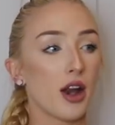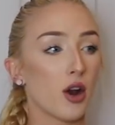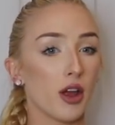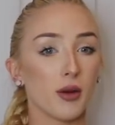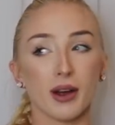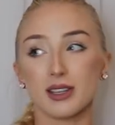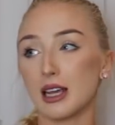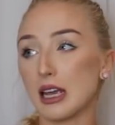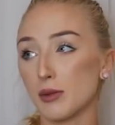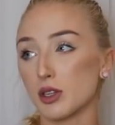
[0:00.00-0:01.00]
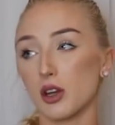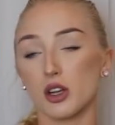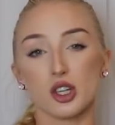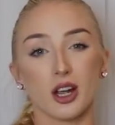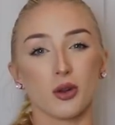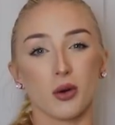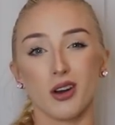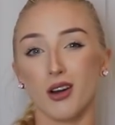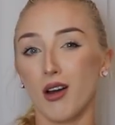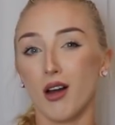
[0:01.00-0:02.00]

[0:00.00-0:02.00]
I know that my team is so genuine.